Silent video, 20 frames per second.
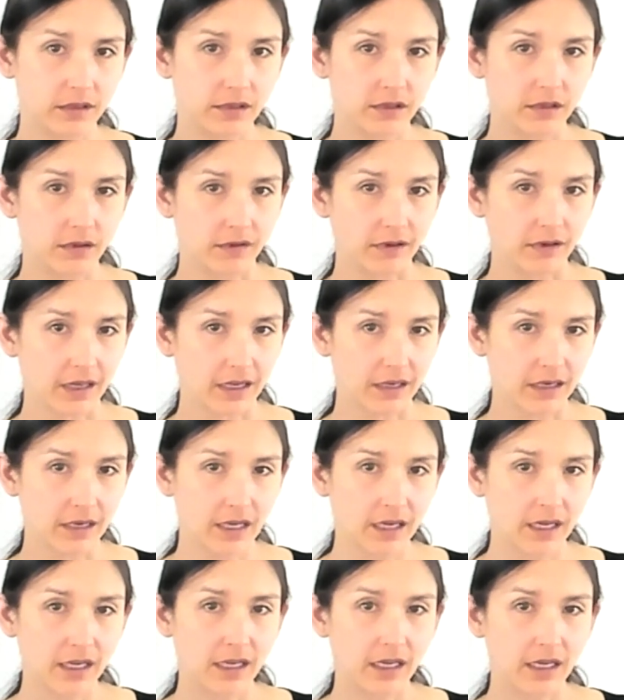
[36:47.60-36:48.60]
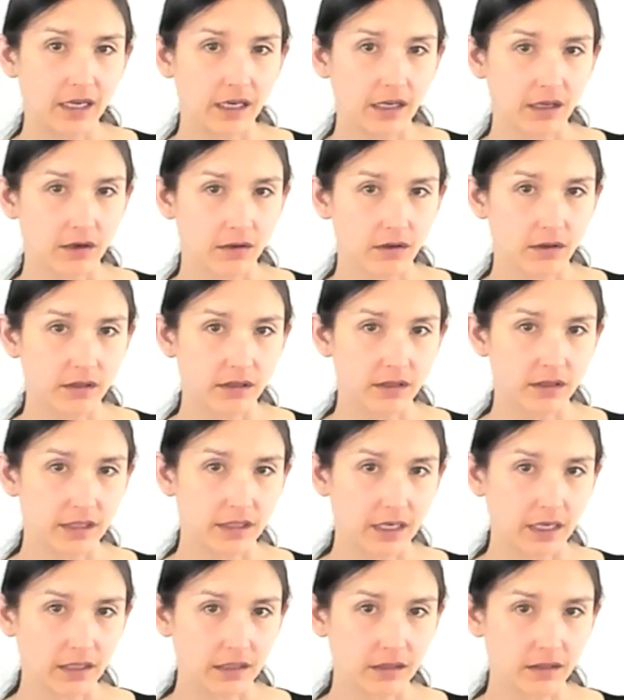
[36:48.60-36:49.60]
to that inner
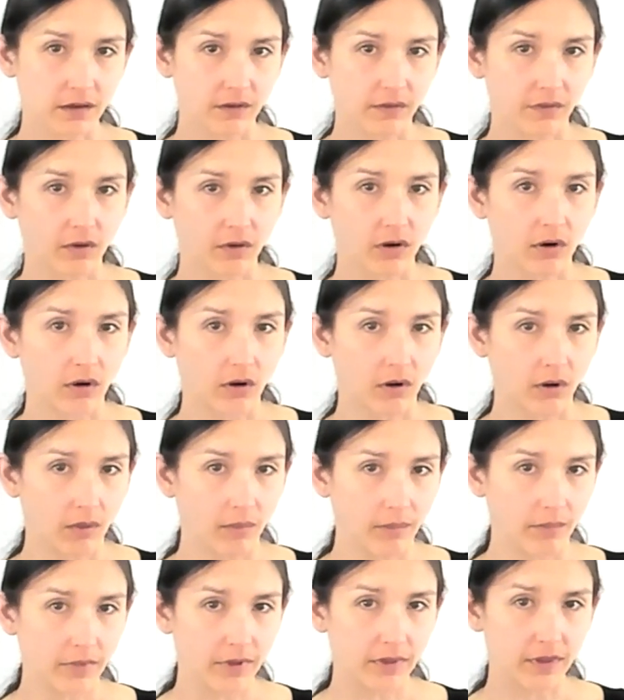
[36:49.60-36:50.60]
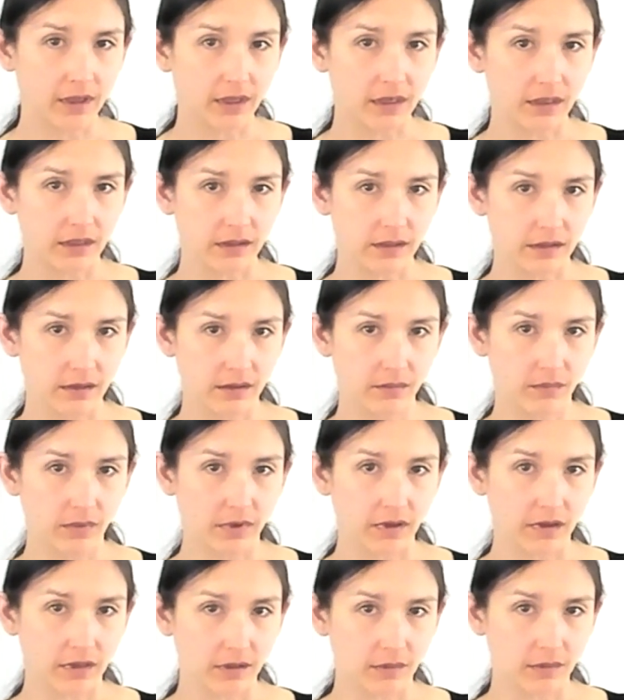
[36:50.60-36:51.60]
state of calm that is
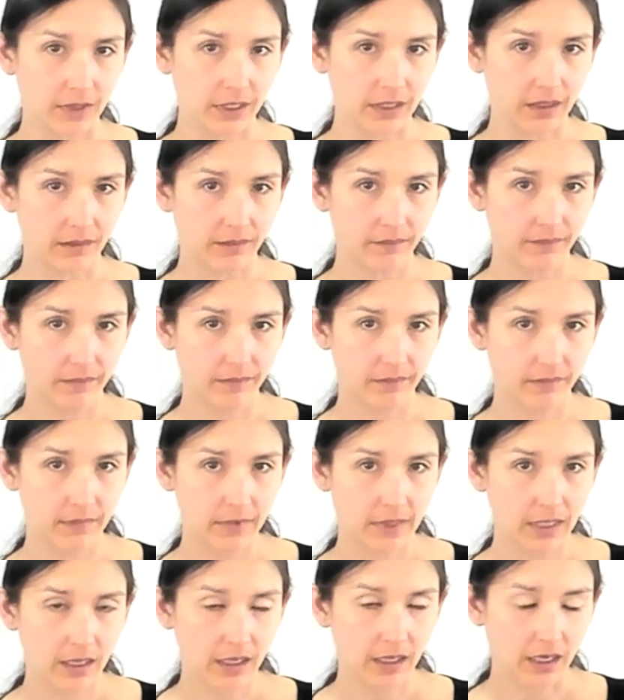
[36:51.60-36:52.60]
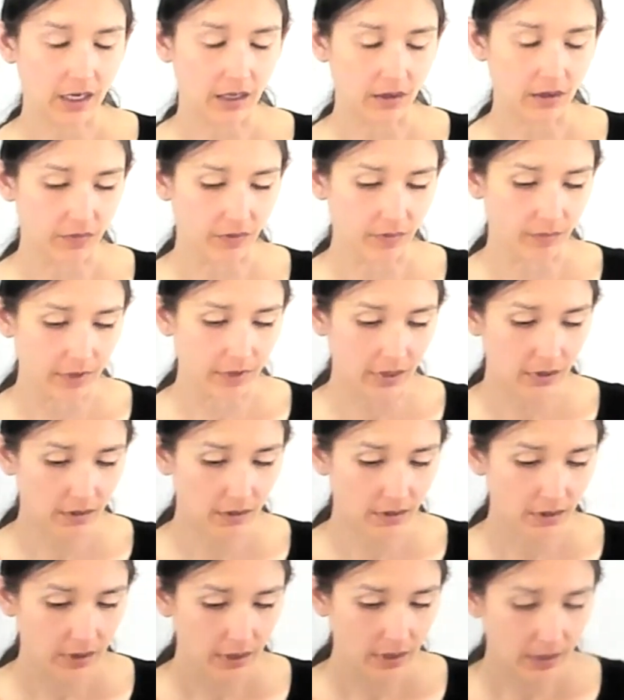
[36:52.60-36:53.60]
within me. And from
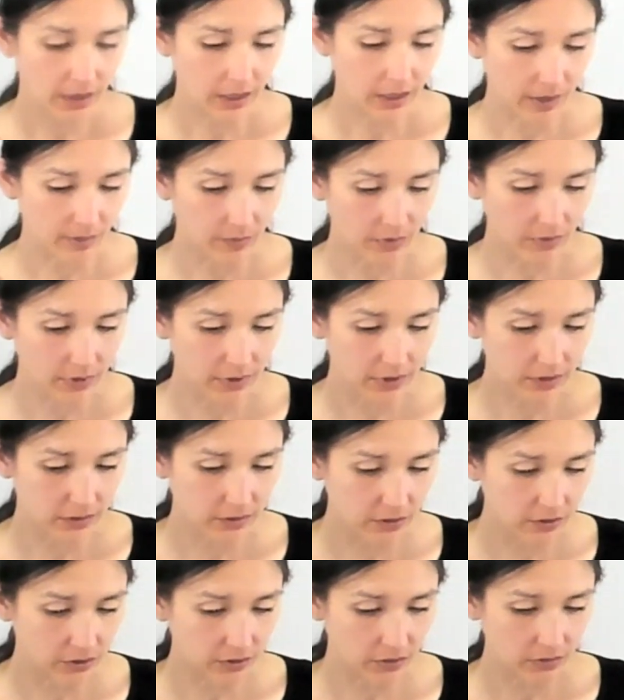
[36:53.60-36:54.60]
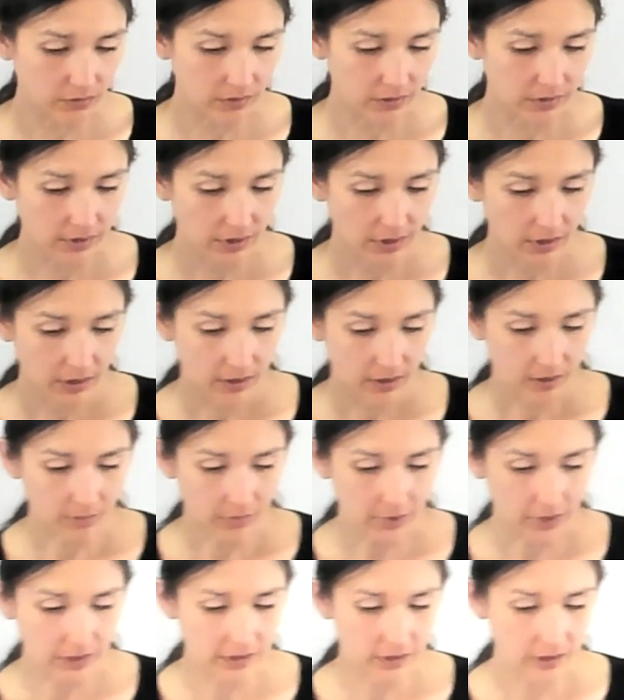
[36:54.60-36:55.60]
there, I'm going to choose
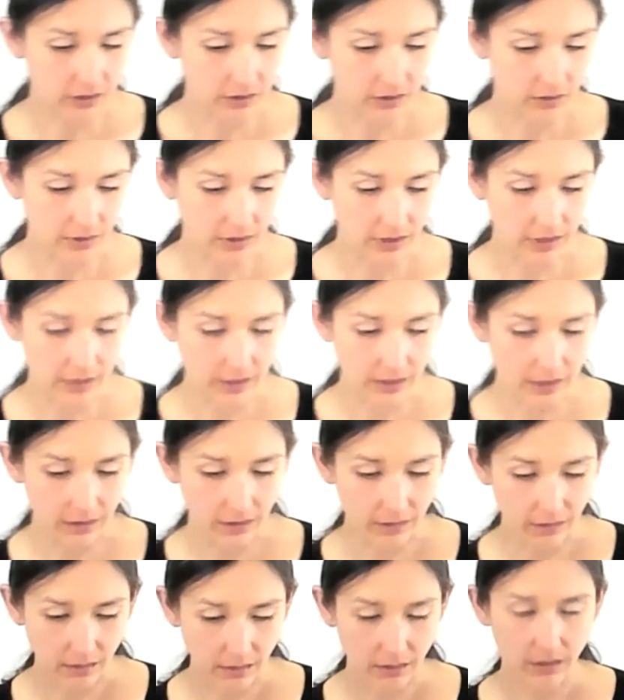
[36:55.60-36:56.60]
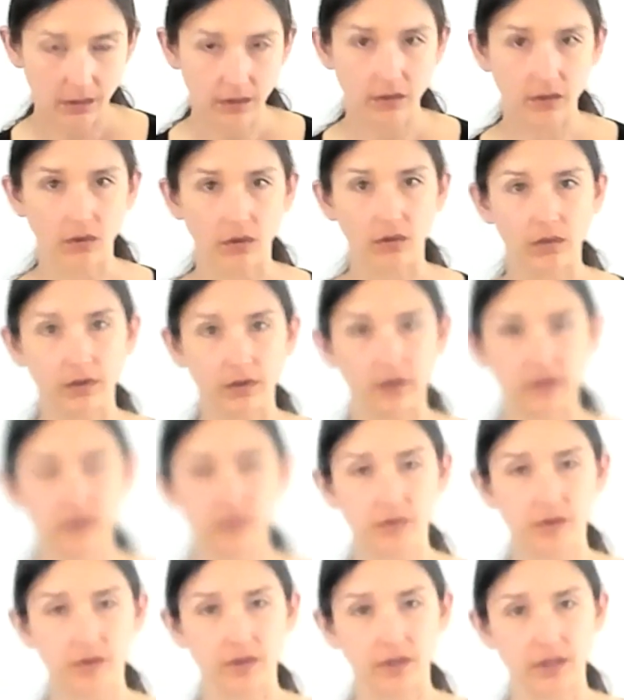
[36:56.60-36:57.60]
my teacher again, the Holy
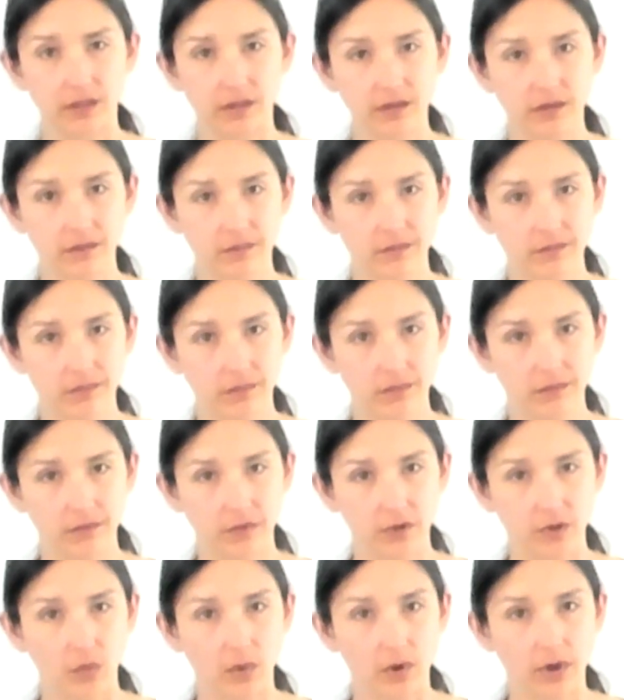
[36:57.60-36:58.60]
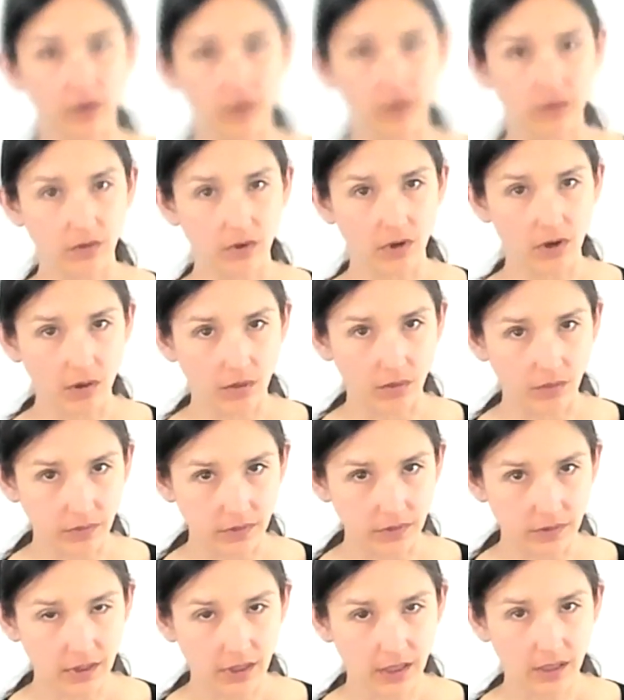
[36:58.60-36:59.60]
Spirit, the one who
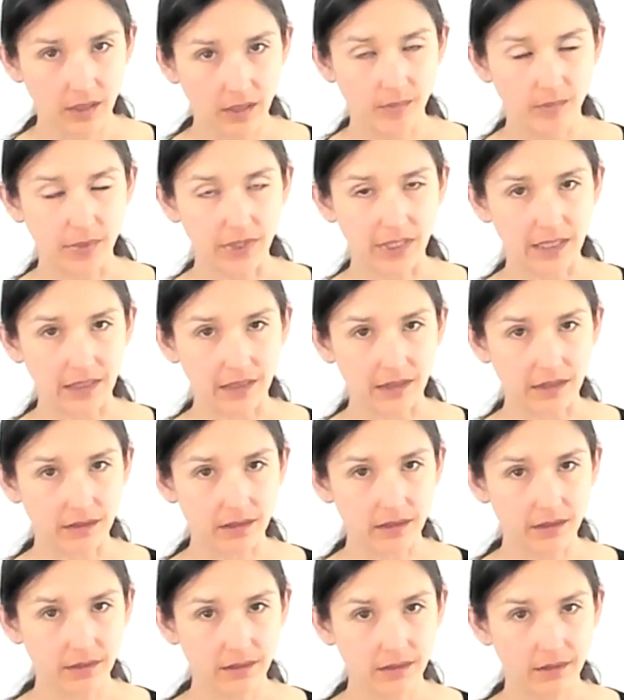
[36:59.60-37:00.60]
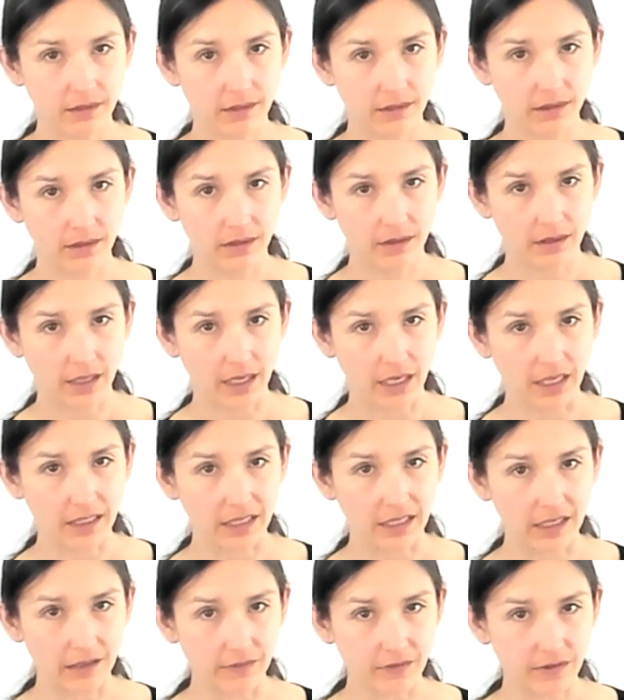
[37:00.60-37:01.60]
knows peace and
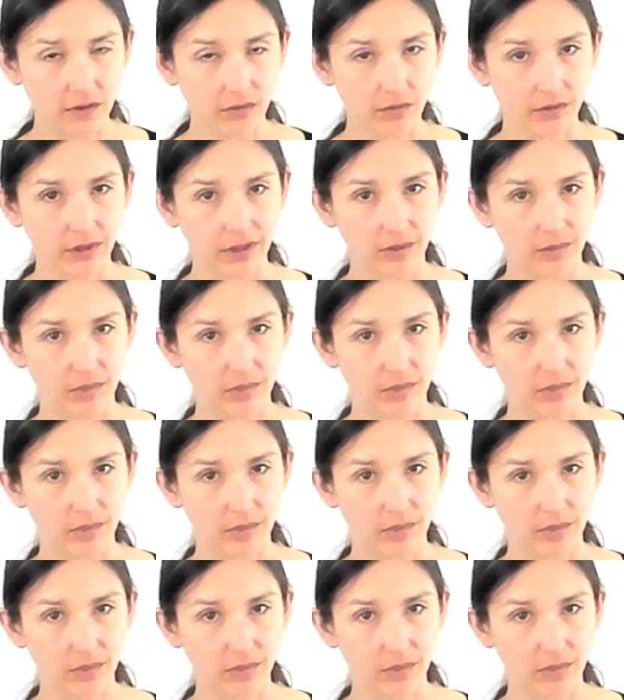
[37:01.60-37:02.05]
gives only